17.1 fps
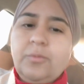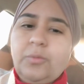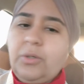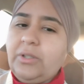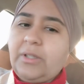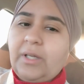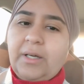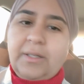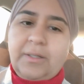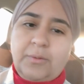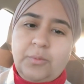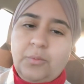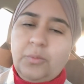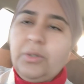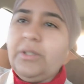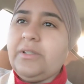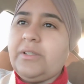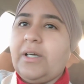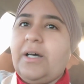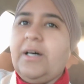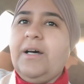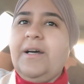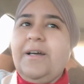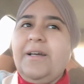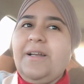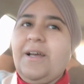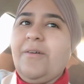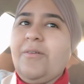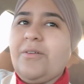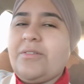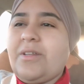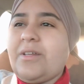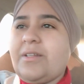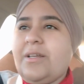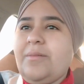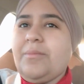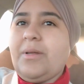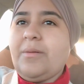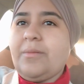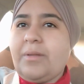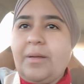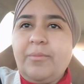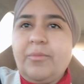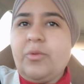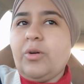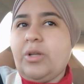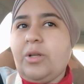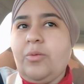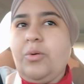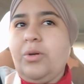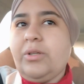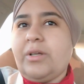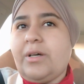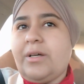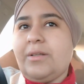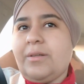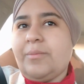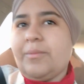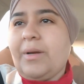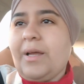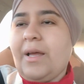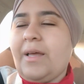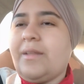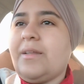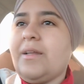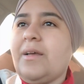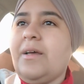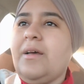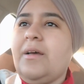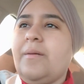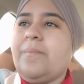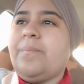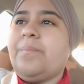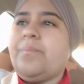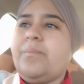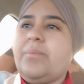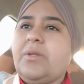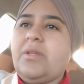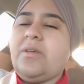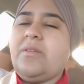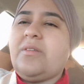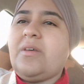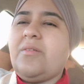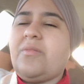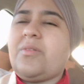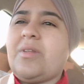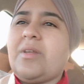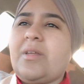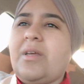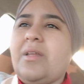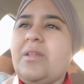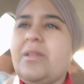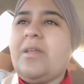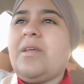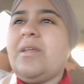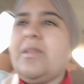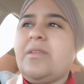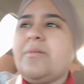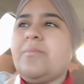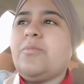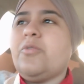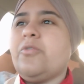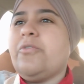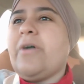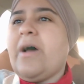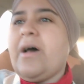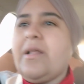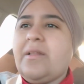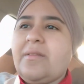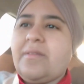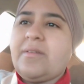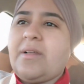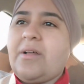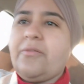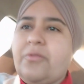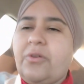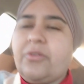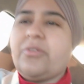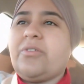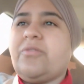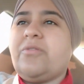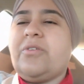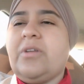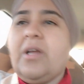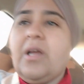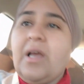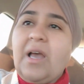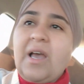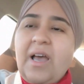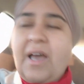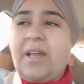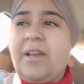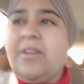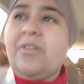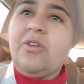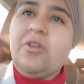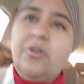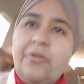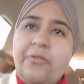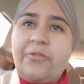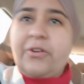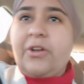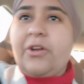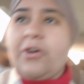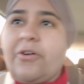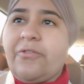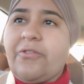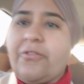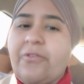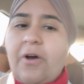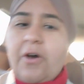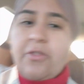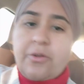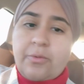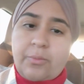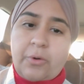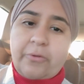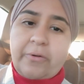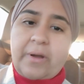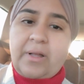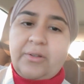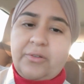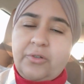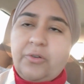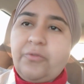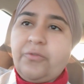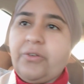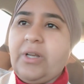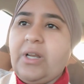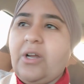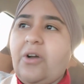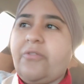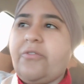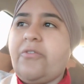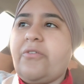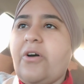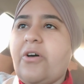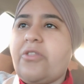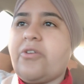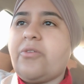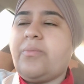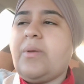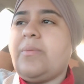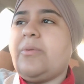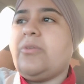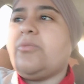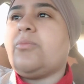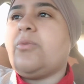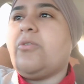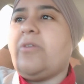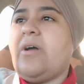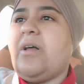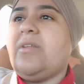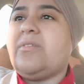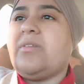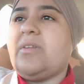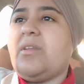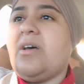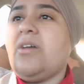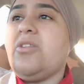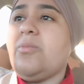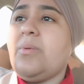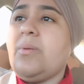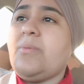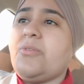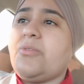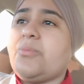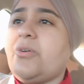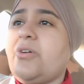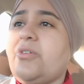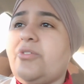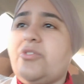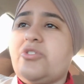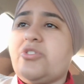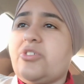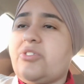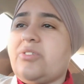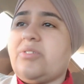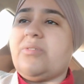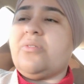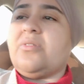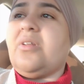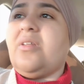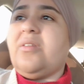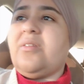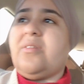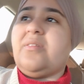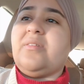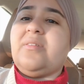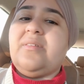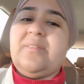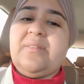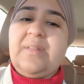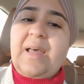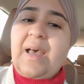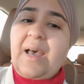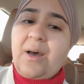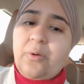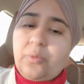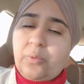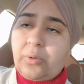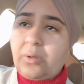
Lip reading: We're done. And I was like, we're done in my head, because I was like, the morale itself wasn't really. And you're feeding off of other morales. You're feeding off of other people's morales, and other people's morales is just down.